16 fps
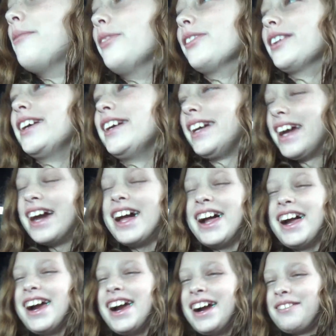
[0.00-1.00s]

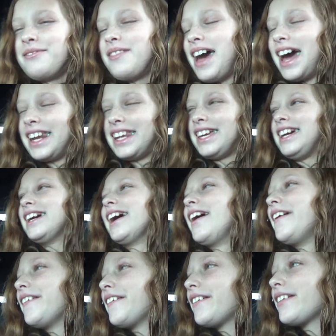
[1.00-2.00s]
I know you're not
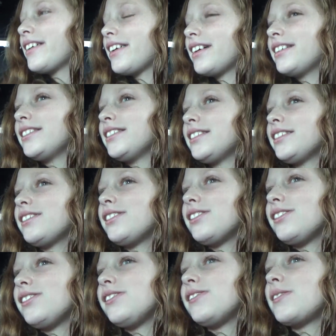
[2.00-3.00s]
hungry, but
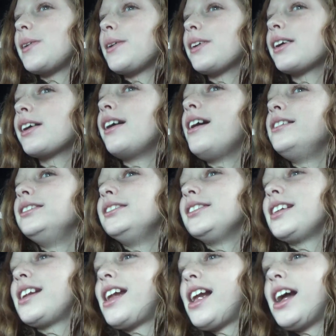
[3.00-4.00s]
we didn't have
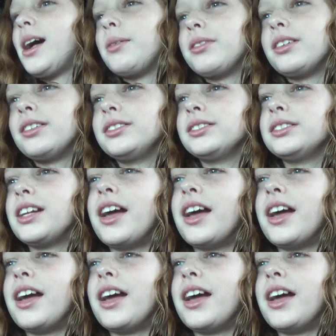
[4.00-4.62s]
breakfast. I'm sorry.